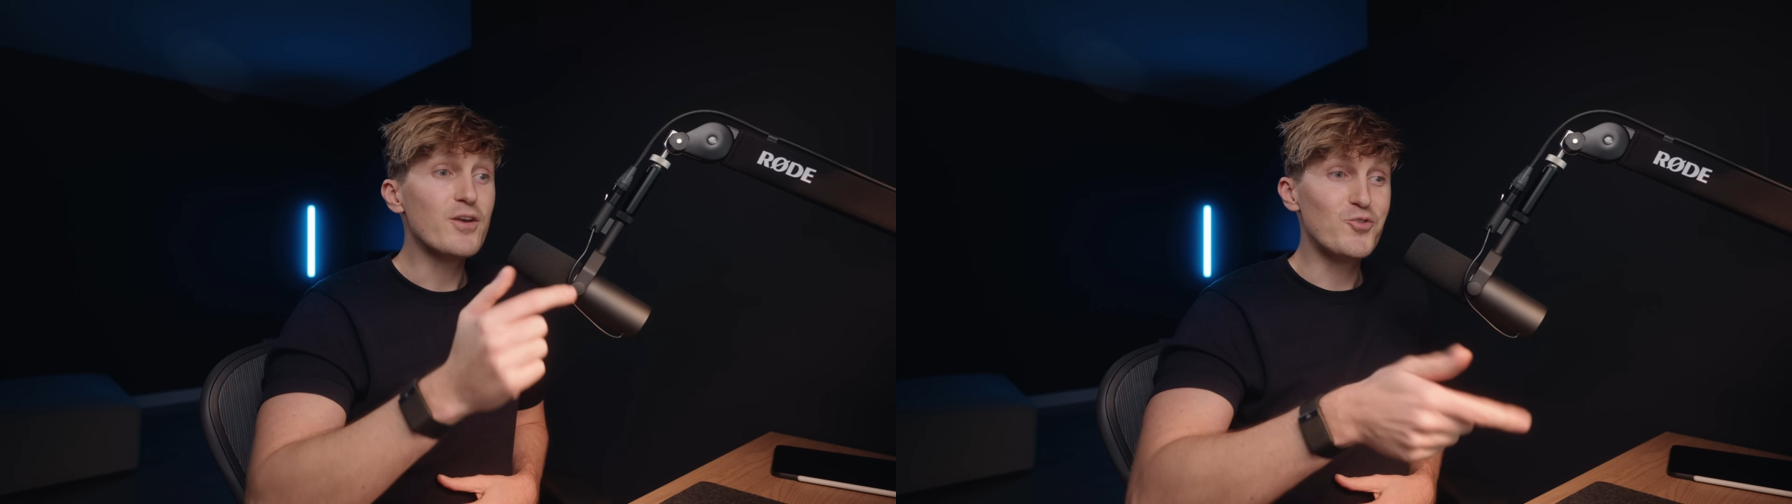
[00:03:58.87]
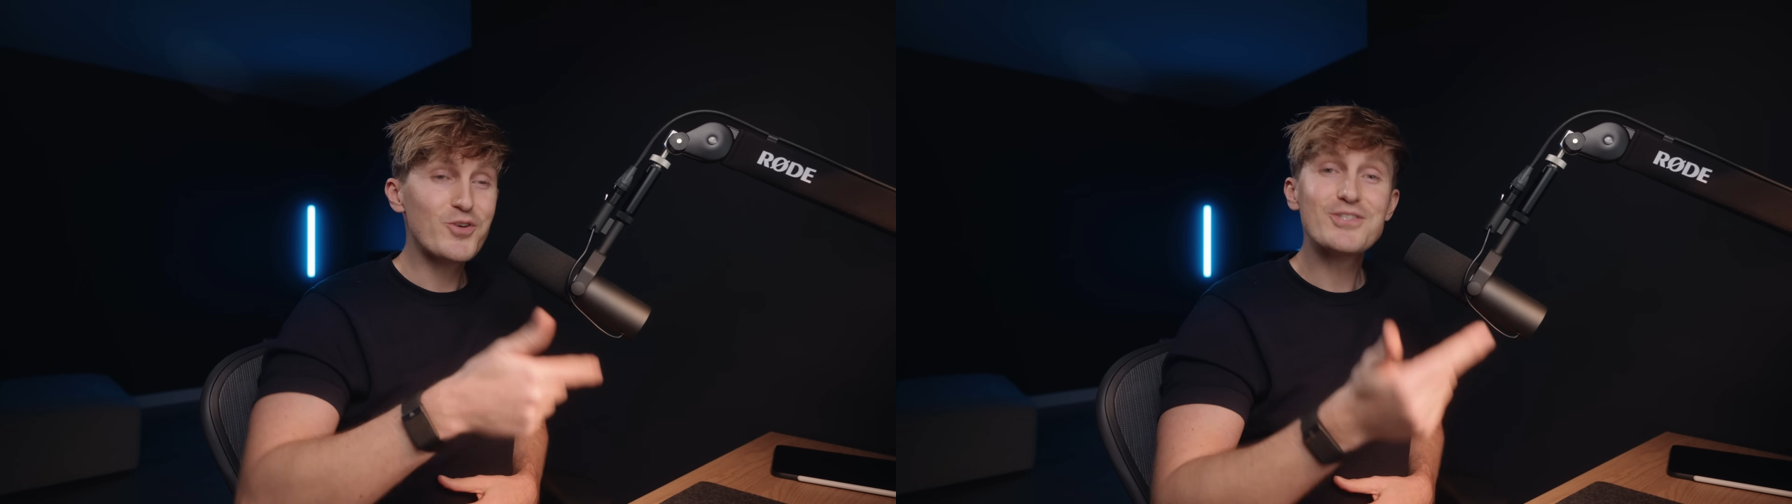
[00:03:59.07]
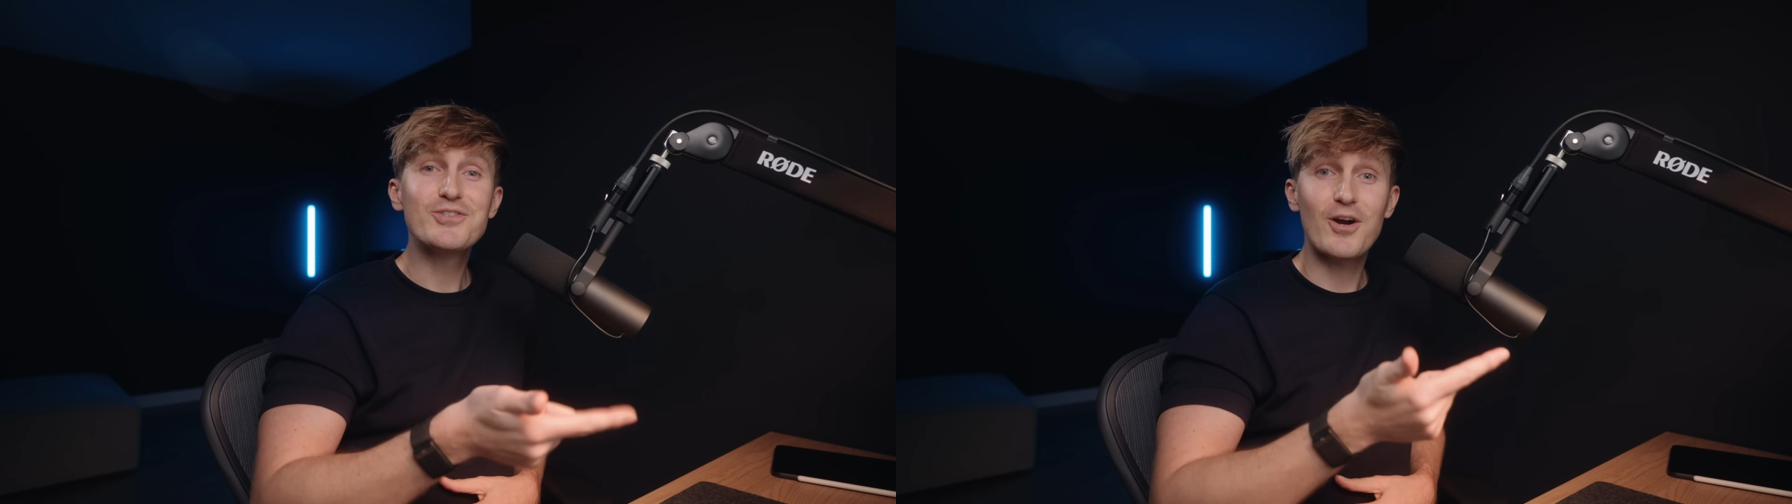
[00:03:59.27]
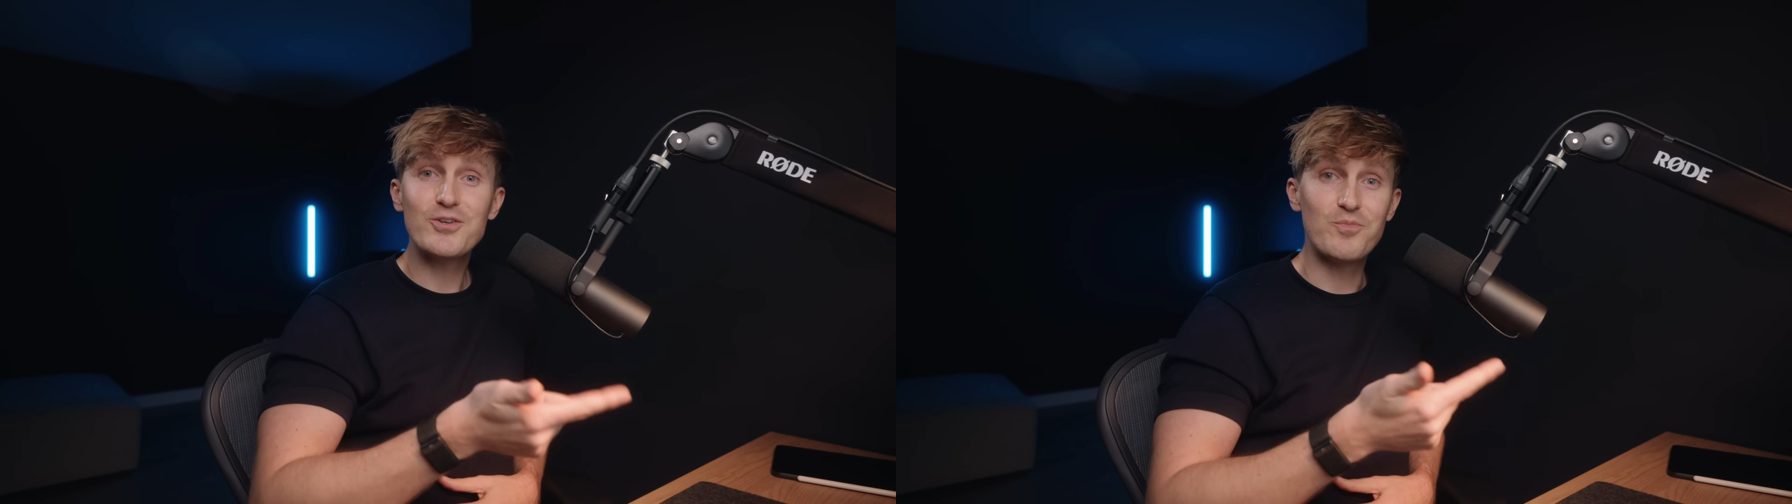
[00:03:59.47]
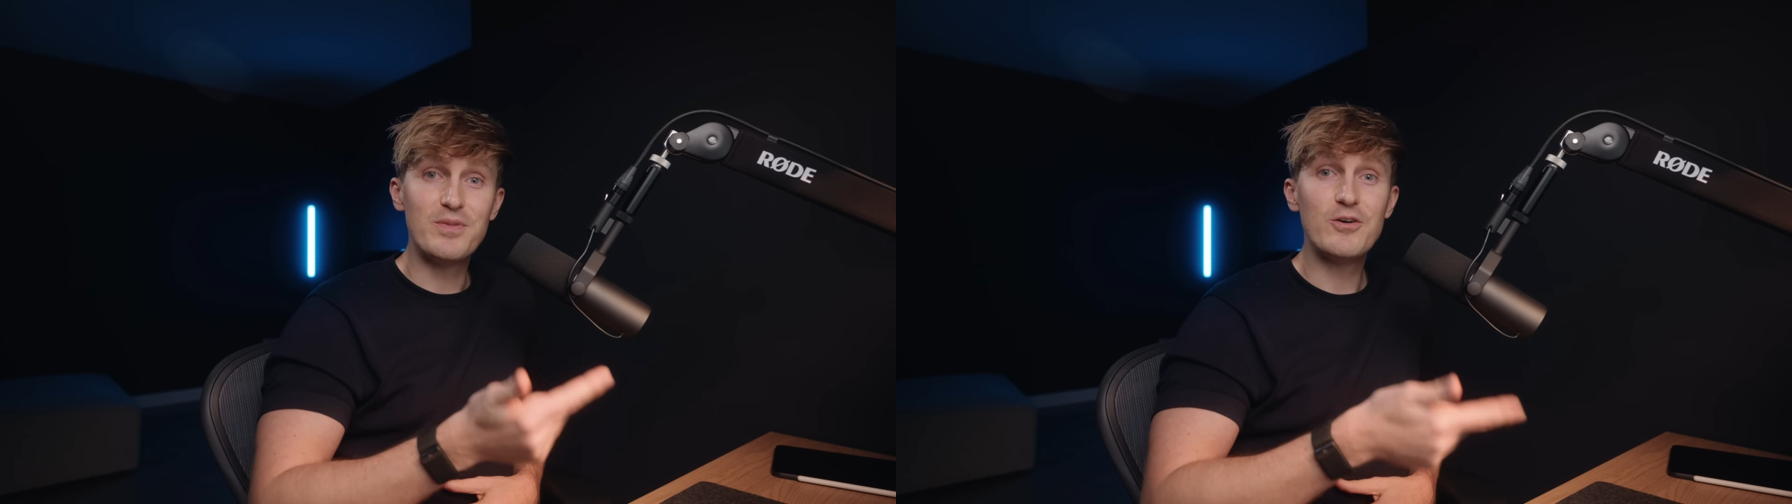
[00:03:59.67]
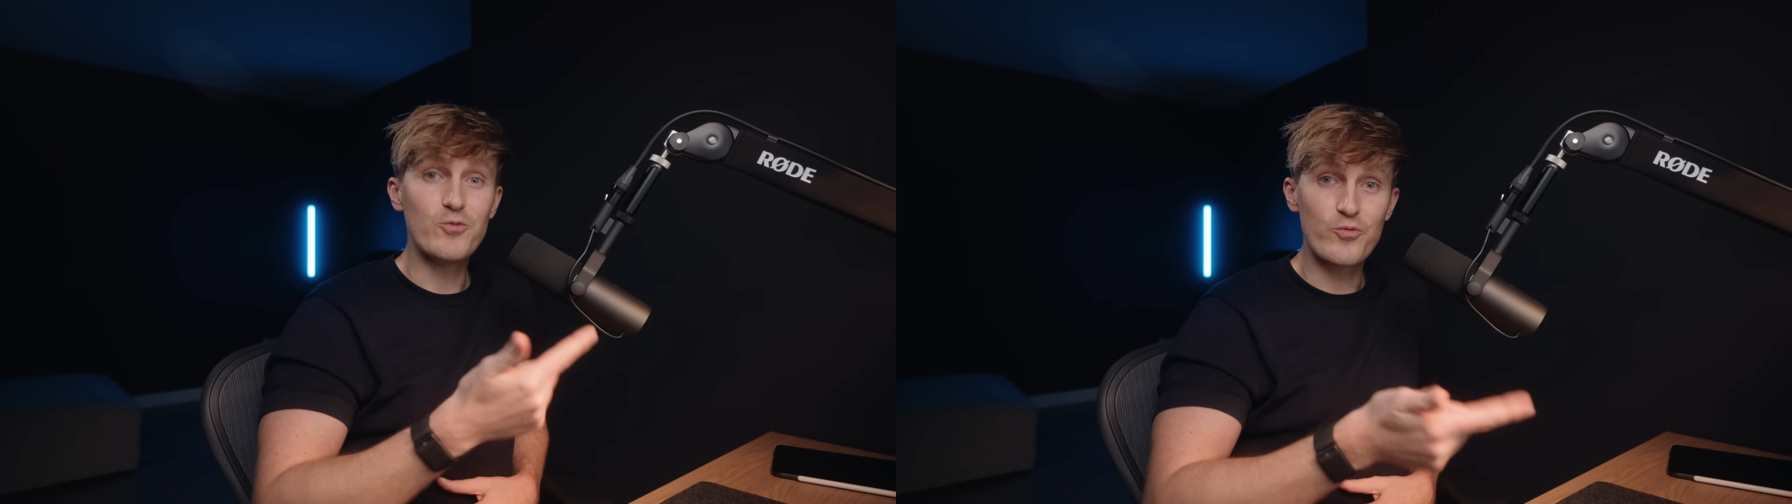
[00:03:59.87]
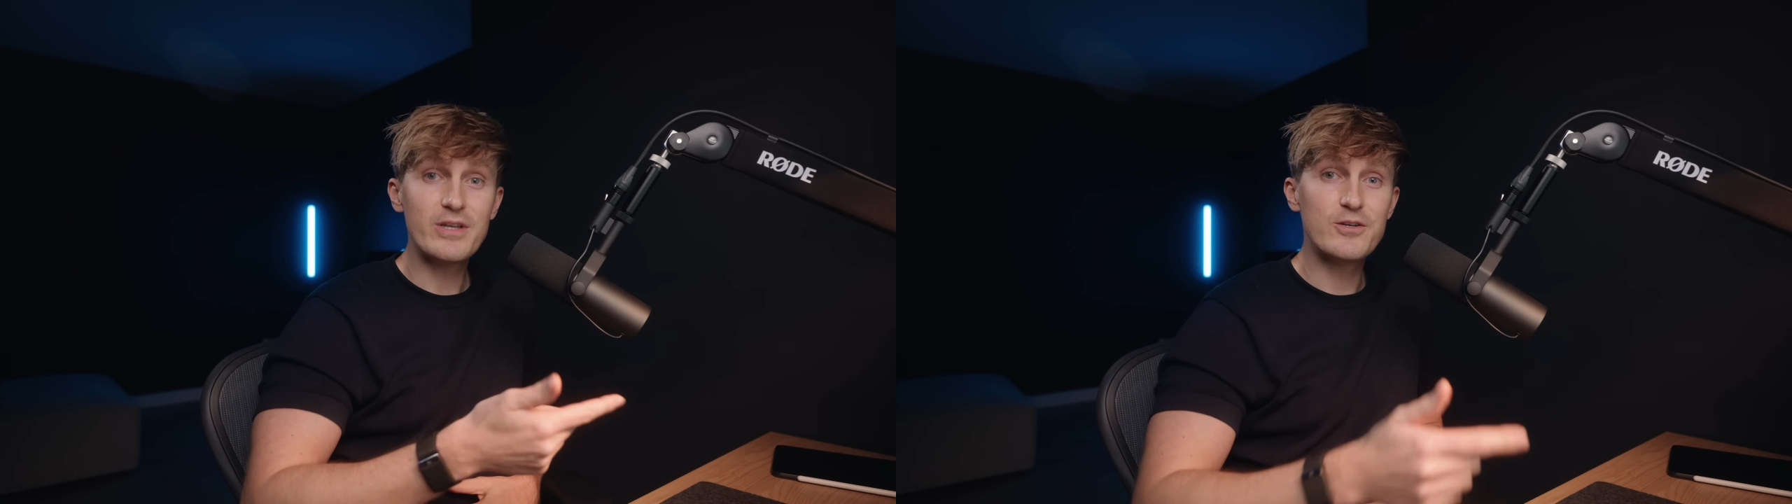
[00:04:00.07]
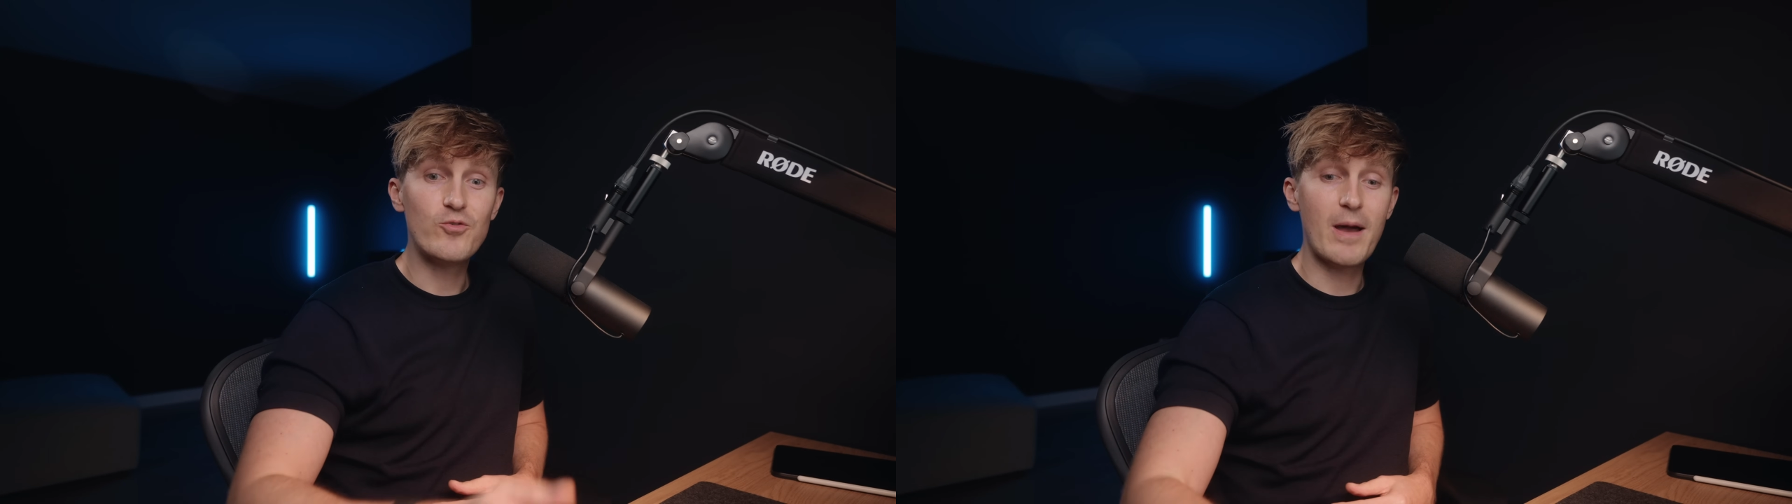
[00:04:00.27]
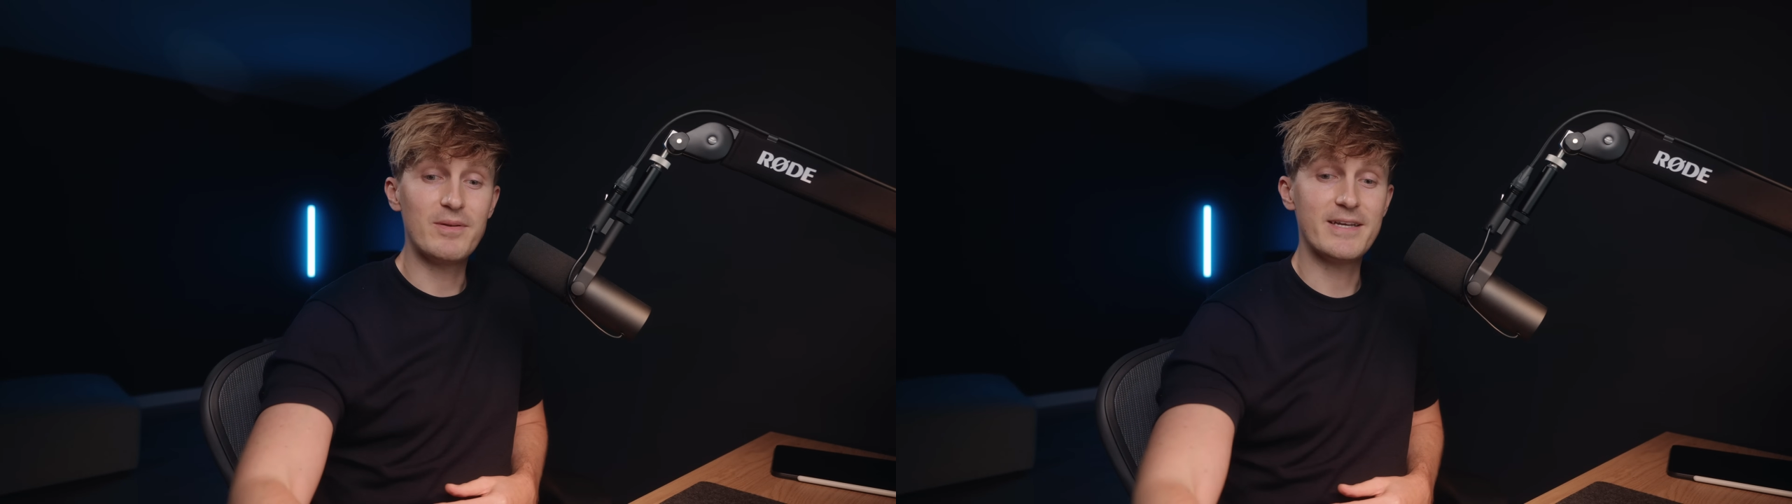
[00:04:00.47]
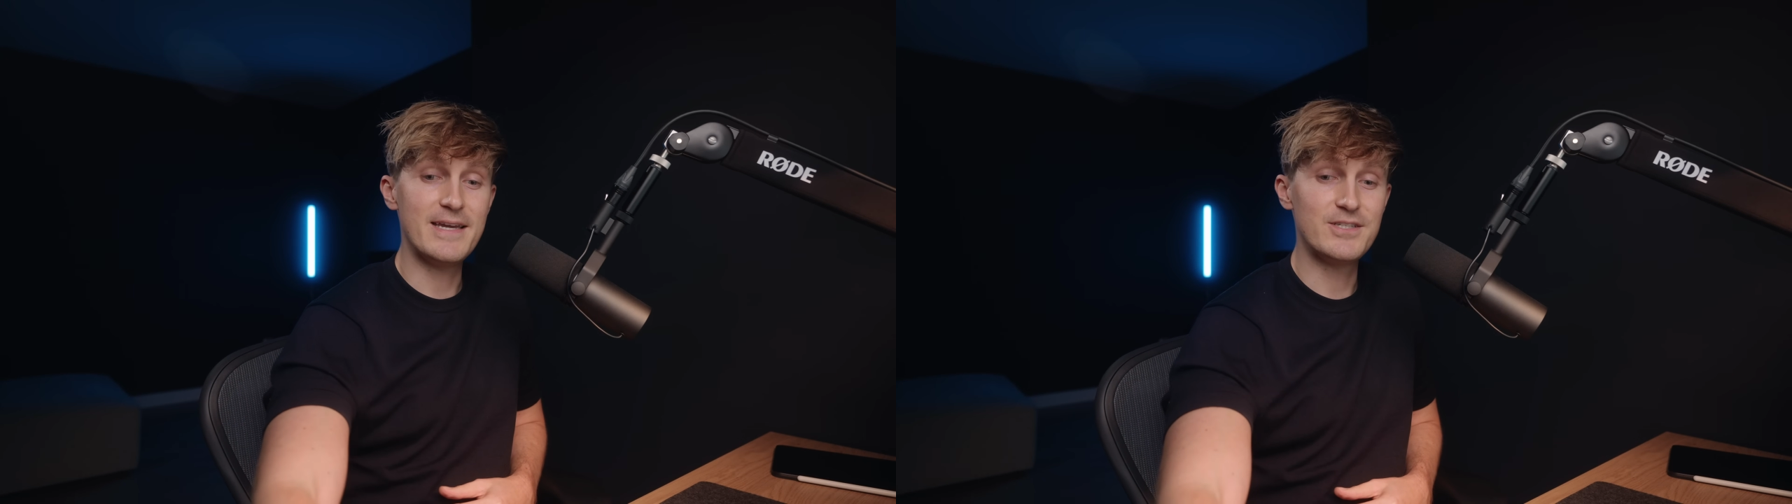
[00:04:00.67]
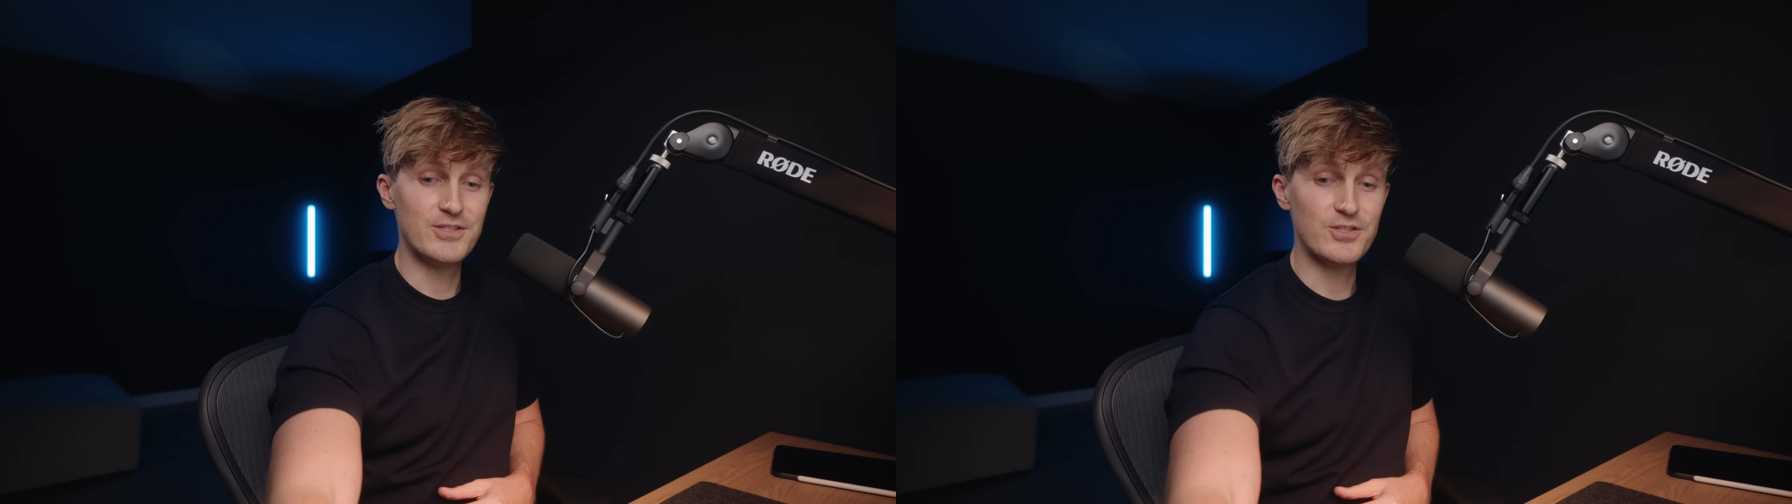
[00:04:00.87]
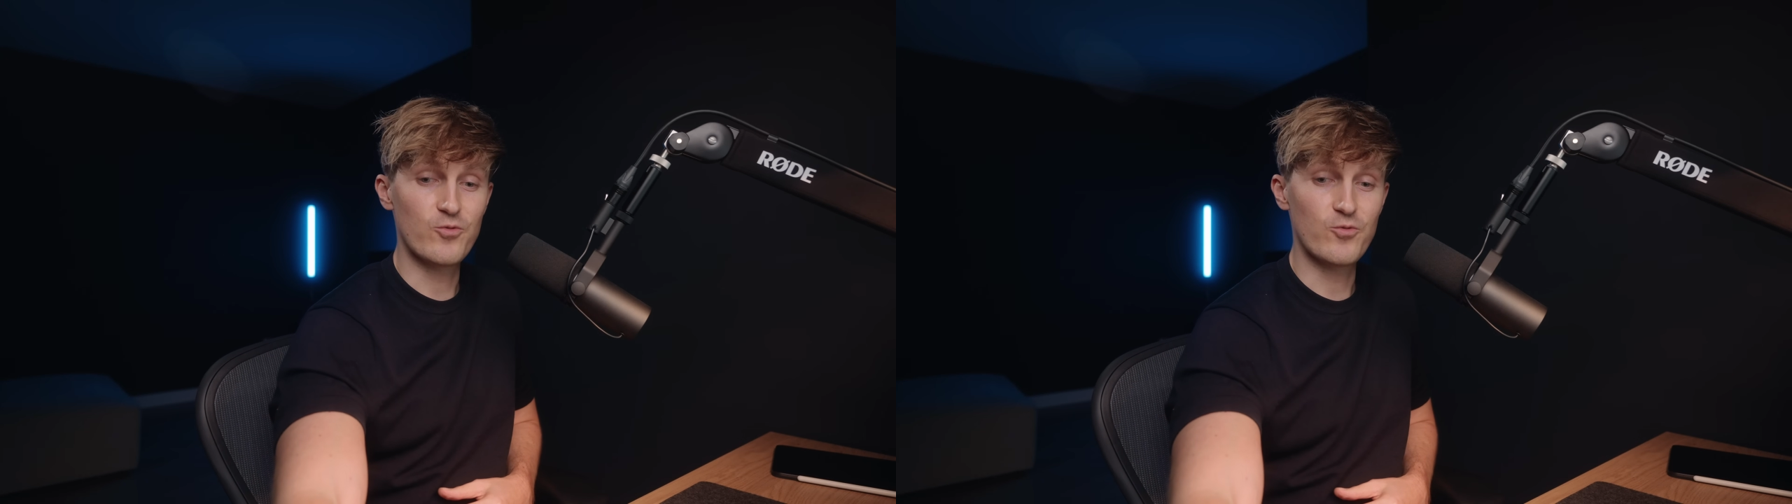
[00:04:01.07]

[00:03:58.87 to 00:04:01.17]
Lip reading: you can start to build really cool applications